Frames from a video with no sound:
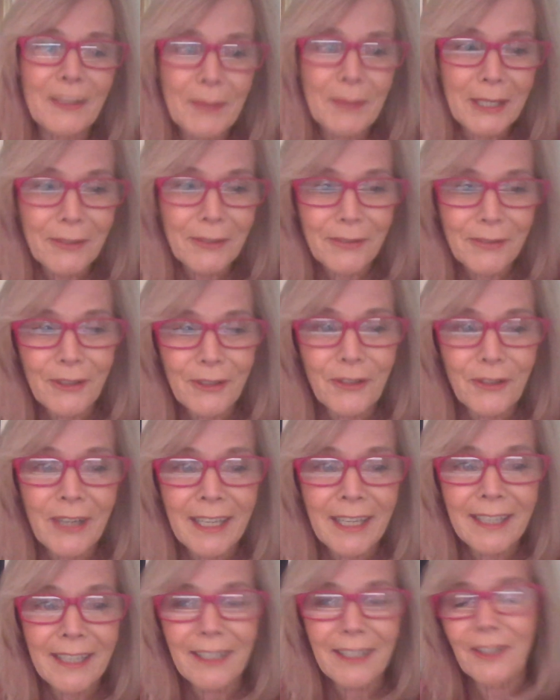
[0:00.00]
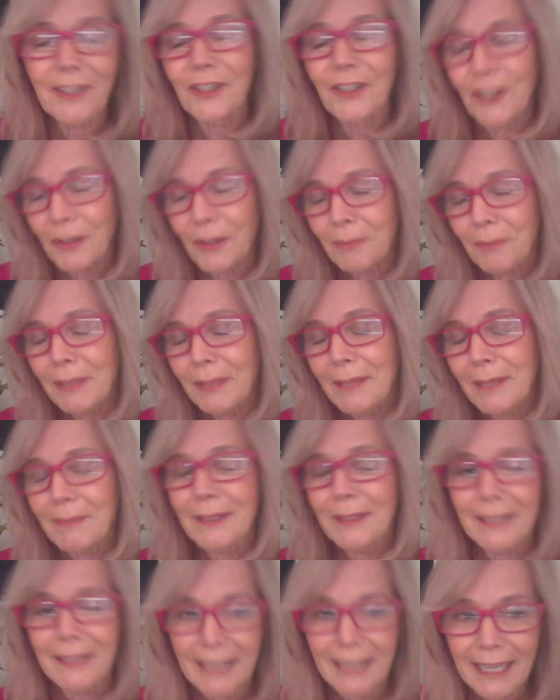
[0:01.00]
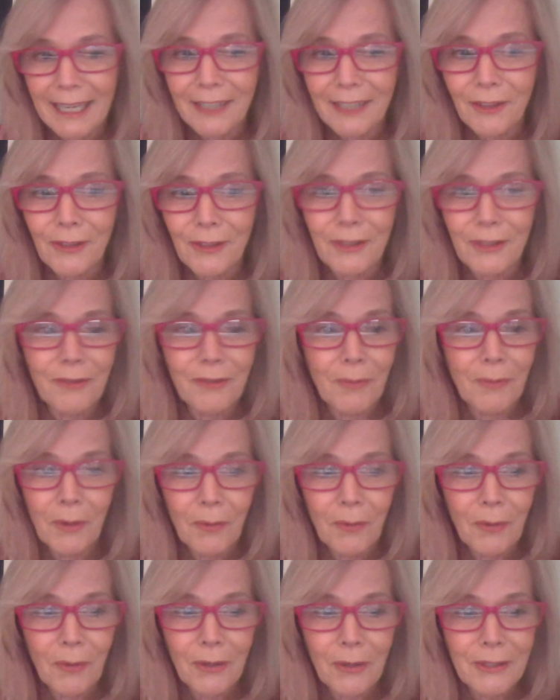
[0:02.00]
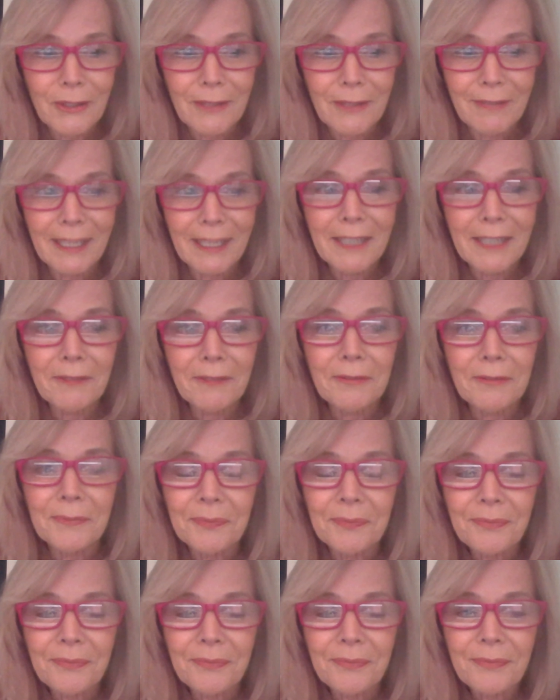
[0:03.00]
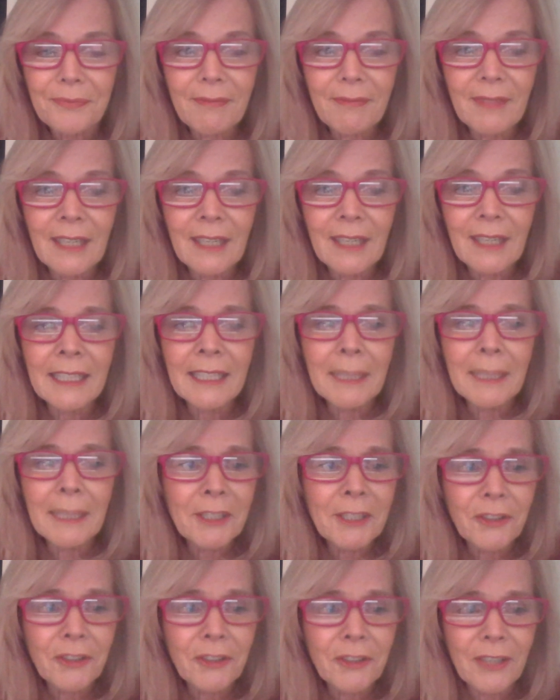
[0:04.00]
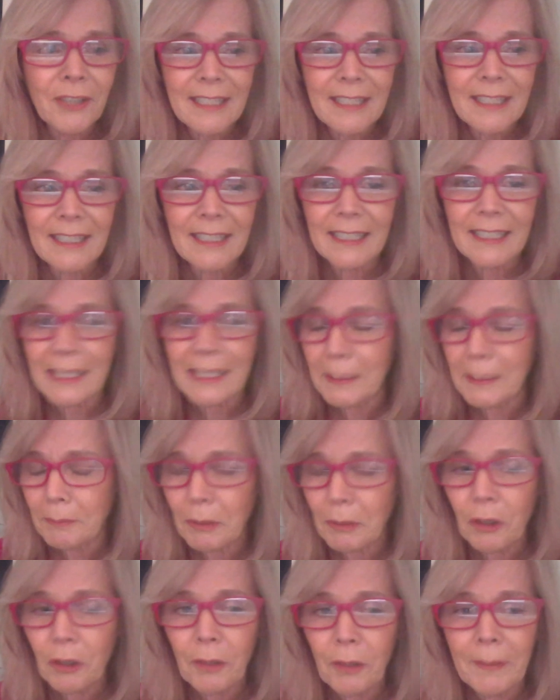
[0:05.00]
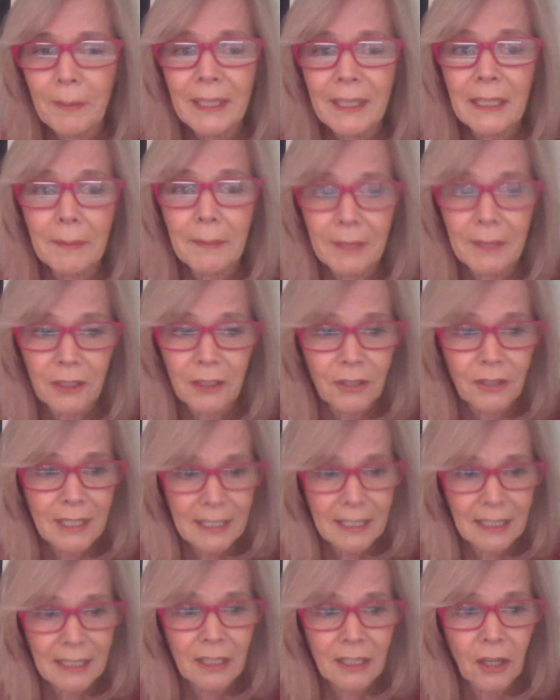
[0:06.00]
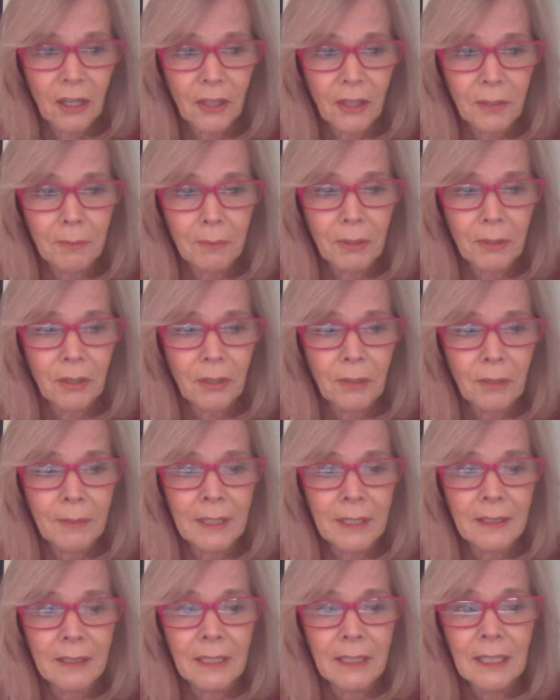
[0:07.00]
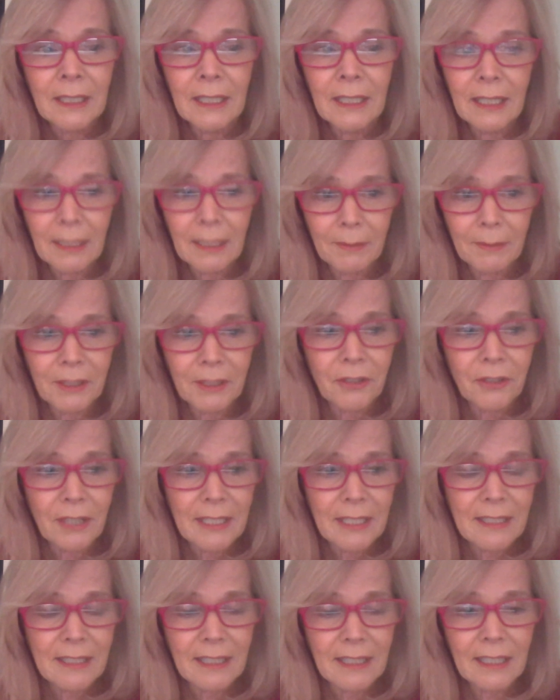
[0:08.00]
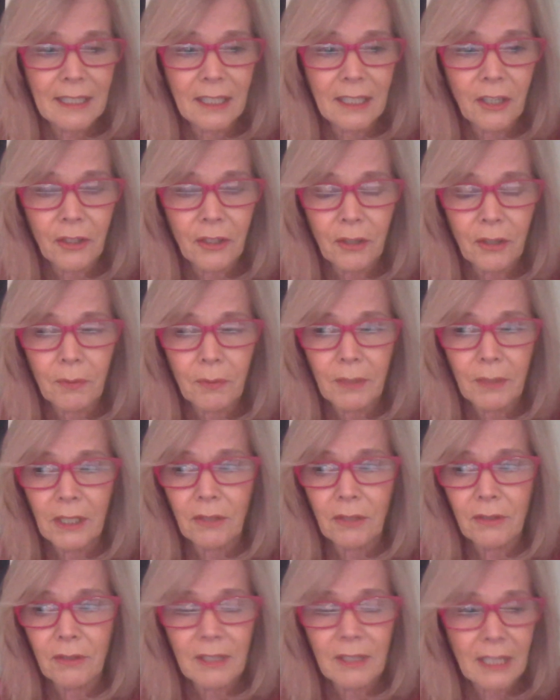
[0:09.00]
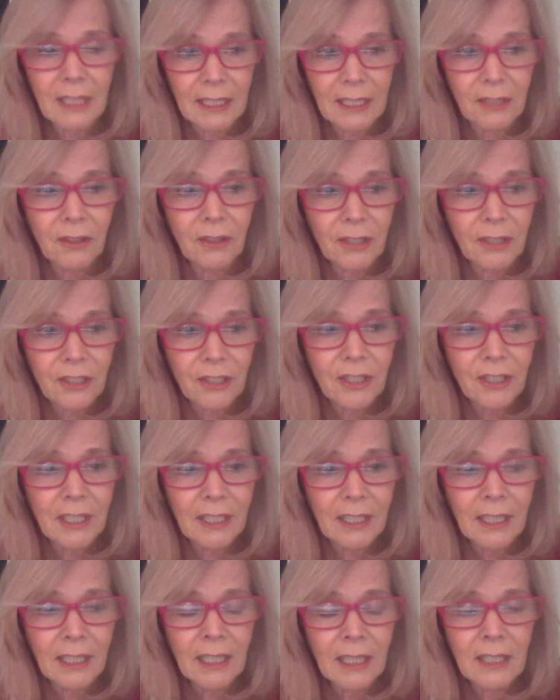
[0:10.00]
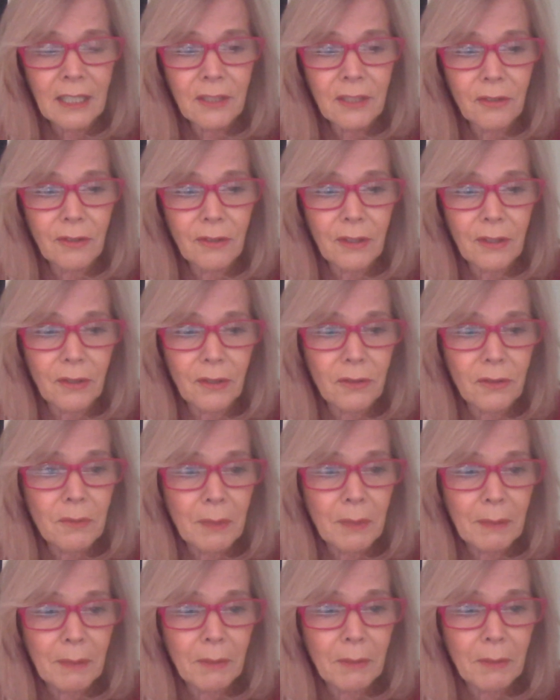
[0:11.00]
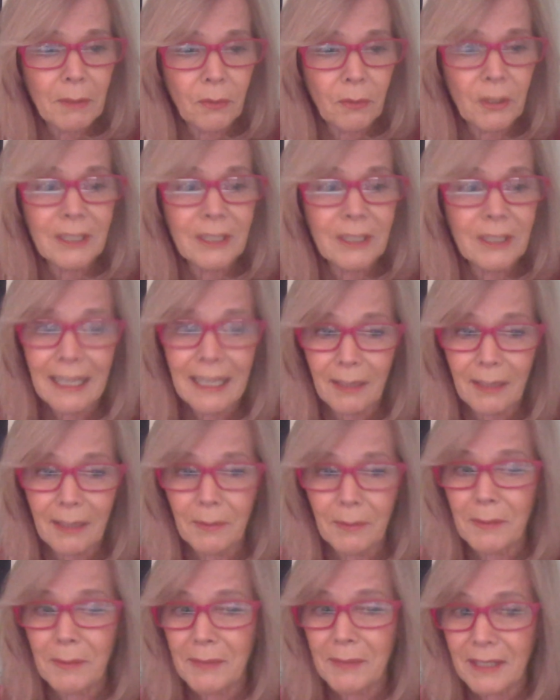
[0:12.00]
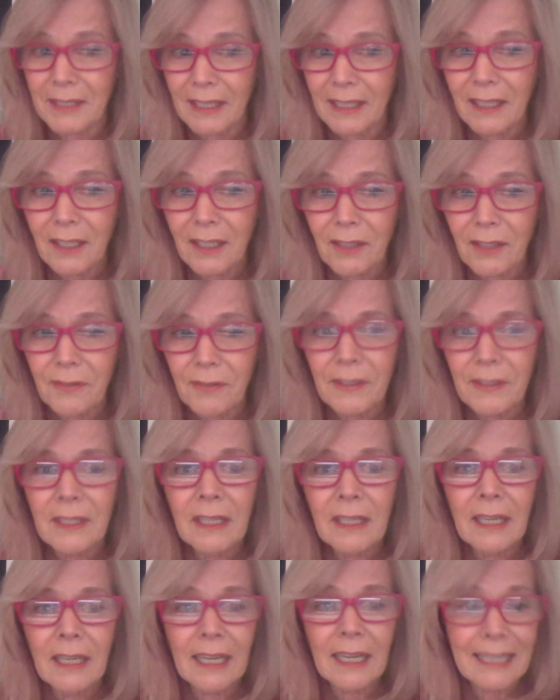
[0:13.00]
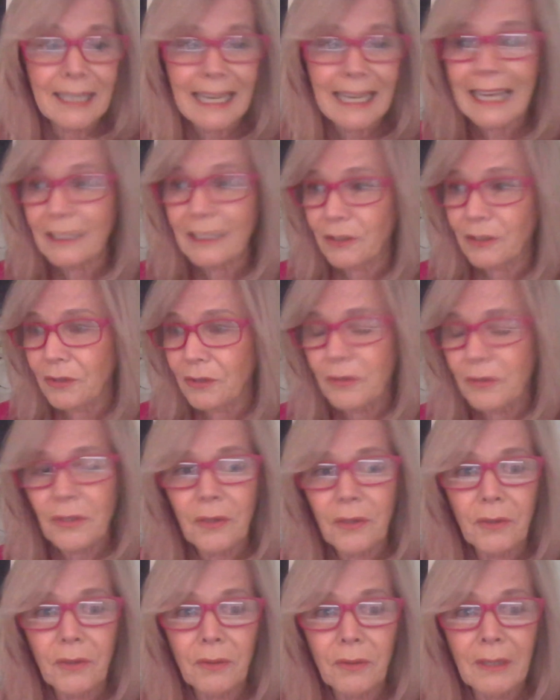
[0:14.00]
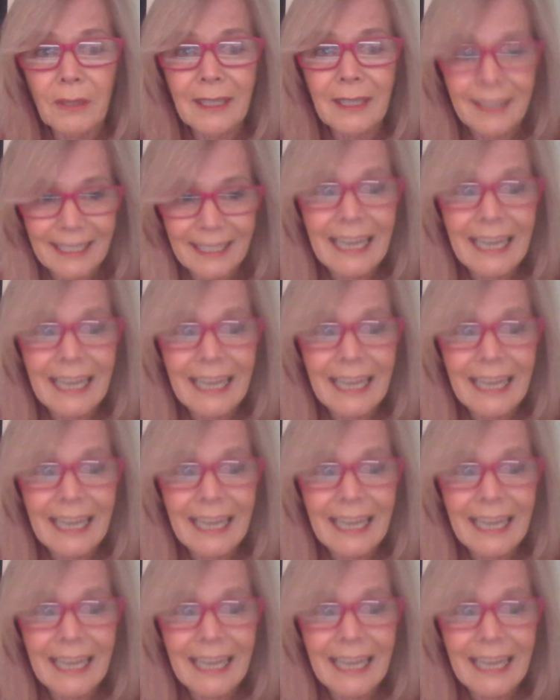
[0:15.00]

in the middle of the triangle are young people and adults from all walks of life. And I'm interested in employment, I'm interested in unemployment, I'm interested in how can we use technology so that those people who want to help themselves and can do so,